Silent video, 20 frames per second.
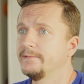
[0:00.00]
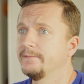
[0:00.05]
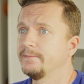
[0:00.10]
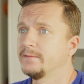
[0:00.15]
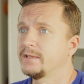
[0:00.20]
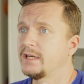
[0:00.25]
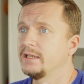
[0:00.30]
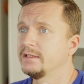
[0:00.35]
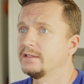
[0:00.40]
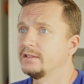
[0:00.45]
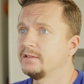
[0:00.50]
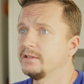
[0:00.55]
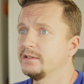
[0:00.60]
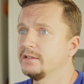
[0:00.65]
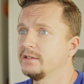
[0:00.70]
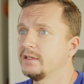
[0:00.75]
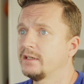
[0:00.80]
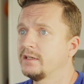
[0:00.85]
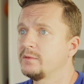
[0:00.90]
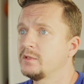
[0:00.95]
title
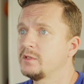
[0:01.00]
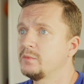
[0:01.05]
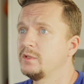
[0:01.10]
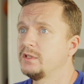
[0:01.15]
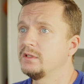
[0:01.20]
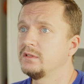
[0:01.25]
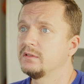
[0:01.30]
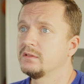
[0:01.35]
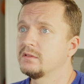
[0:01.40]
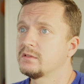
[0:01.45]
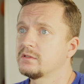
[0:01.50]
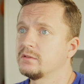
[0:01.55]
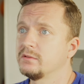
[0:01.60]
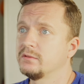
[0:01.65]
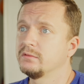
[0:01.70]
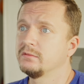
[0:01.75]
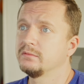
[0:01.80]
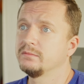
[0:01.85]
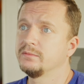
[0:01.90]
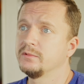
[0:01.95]
in IMDb.
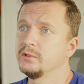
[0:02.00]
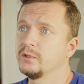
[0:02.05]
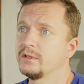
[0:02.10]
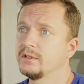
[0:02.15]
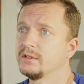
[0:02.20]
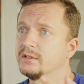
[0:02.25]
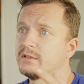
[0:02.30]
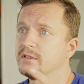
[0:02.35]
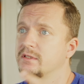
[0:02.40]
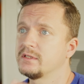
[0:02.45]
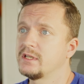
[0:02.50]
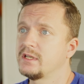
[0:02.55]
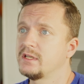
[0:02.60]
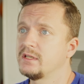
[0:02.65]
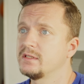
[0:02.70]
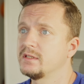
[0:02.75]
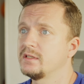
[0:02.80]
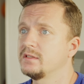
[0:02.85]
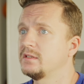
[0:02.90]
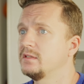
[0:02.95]
So you can say
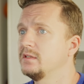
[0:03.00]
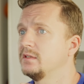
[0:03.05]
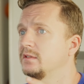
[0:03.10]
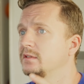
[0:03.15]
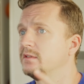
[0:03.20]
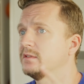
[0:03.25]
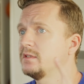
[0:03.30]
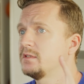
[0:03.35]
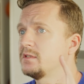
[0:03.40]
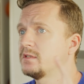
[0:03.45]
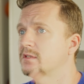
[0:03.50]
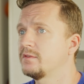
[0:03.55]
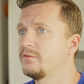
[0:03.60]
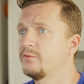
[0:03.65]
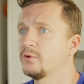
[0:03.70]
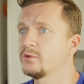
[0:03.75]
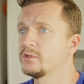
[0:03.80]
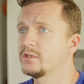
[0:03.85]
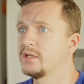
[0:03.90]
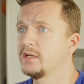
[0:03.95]
that this is the
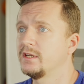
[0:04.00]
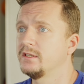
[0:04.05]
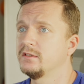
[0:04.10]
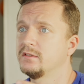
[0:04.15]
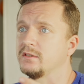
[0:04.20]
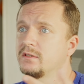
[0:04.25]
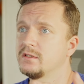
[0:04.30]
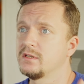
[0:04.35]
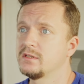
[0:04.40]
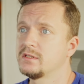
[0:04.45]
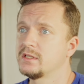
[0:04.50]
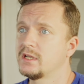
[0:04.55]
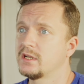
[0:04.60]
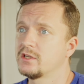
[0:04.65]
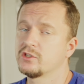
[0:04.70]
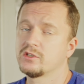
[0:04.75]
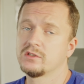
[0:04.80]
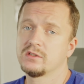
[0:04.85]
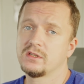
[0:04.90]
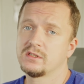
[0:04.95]
first credit in this
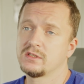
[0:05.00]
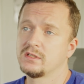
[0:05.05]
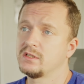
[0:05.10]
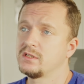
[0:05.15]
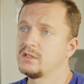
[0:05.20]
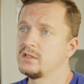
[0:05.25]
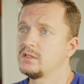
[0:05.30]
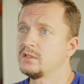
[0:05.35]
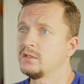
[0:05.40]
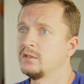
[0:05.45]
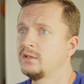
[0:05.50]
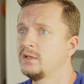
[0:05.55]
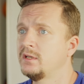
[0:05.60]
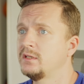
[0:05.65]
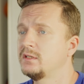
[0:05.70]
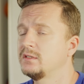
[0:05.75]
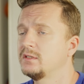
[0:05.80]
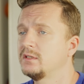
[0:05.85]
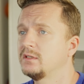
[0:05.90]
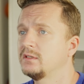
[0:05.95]
section as an assistant
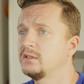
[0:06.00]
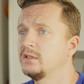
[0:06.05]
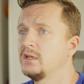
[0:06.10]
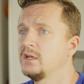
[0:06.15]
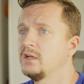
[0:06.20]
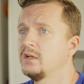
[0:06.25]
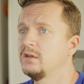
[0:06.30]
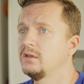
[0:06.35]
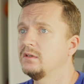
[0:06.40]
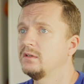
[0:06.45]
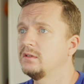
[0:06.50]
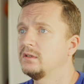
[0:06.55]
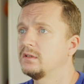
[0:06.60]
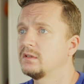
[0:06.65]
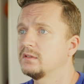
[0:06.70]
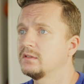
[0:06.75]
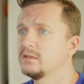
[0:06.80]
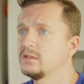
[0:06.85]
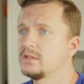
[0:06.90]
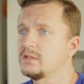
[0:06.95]
editor,
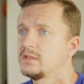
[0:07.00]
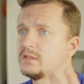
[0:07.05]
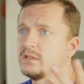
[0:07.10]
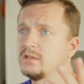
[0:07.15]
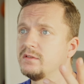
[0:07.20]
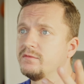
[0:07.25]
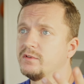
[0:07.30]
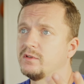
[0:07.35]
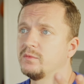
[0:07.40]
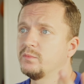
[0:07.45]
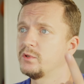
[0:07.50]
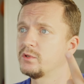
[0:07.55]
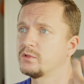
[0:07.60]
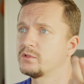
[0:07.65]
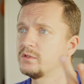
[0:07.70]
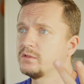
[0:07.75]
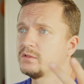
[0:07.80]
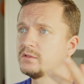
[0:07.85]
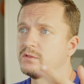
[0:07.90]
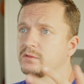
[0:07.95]
or this is a different
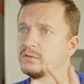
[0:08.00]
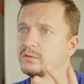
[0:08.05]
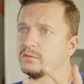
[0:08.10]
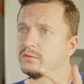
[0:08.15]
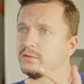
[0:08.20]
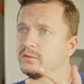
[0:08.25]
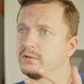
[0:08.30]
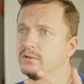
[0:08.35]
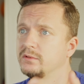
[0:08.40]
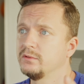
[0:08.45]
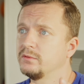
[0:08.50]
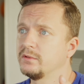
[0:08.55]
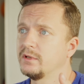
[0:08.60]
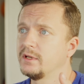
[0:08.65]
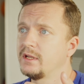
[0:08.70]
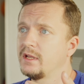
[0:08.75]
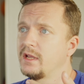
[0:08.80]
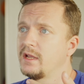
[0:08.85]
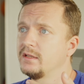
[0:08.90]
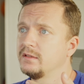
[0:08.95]
person. So you
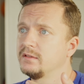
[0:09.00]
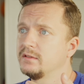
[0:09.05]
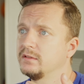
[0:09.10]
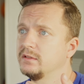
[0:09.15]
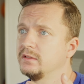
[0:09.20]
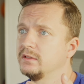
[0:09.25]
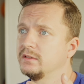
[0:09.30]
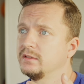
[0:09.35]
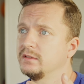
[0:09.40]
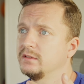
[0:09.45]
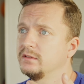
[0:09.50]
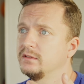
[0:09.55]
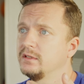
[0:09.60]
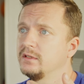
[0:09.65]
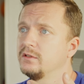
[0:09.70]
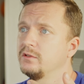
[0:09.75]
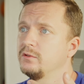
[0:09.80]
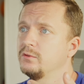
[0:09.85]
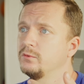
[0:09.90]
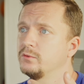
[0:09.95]
create the
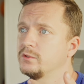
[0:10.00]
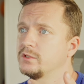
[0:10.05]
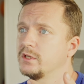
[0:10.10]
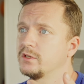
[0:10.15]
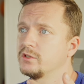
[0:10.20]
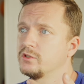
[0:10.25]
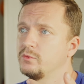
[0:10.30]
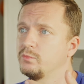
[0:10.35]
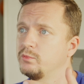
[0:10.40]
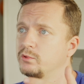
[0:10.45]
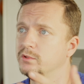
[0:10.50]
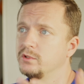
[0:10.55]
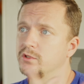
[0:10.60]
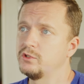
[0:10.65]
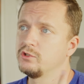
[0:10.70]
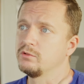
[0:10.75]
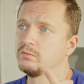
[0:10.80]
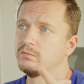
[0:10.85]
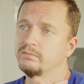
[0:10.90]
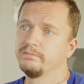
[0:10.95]
new Sergei
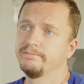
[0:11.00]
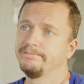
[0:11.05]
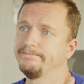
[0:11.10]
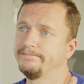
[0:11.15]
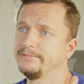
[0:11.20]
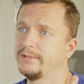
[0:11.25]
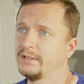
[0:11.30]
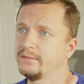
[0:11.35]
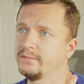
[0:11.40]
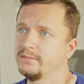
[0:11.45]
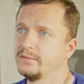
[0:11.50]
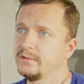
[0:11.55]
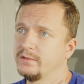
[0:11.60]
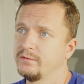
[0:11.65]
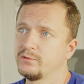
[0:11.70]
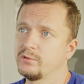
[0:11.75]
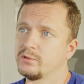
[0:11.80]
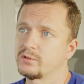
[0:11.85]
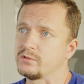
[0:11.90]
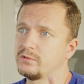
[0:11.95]
Pudic. Yeah,
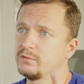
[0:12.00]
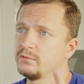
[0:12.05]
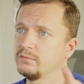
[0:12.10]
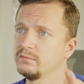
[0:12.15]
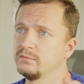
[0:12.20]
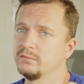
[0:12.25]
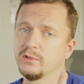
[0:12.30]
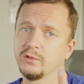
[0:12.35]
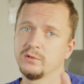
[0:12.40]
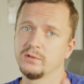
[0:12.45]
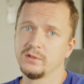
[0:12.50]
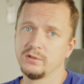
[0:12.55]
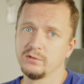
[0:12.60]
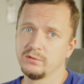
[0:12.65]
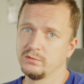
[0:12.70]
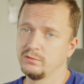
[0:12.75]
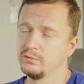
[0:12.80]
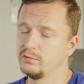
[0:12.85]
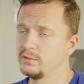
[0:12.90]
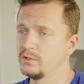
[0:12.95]
of course you don't need
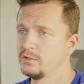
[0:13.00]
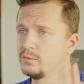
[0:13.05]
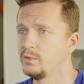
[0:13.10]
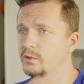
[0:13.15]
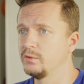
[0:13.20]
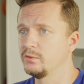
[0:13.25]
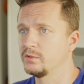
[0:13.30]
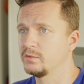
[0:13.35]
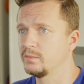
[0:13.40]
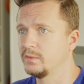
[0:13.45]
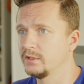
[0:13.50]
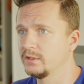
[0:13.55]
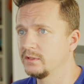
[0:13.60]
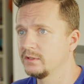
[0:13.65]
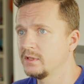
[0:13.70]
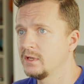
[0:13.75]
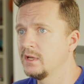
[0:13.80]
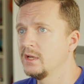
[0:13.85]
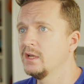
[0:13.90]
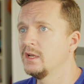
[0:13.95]
to do this both, but
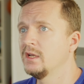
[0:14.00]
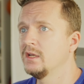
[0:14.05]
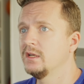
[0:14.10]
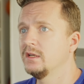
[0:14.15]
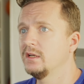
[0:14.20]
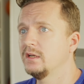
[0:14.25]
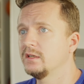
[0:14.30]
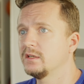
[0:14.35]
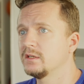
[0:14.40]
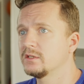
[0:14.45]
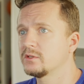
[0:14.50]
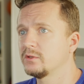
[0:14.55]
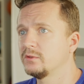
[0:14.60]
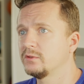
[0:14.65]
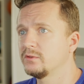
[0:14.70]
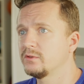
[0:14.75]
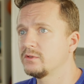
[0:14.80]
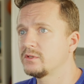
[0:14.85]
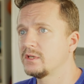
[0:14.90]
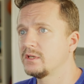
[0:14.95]
so
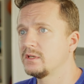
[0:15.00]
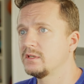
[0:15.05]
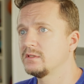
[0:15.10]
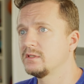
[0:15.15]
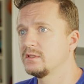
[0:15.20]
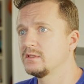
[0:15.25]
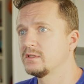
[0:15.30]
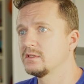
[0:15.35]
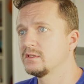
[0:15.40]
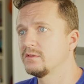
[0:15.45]
you say this is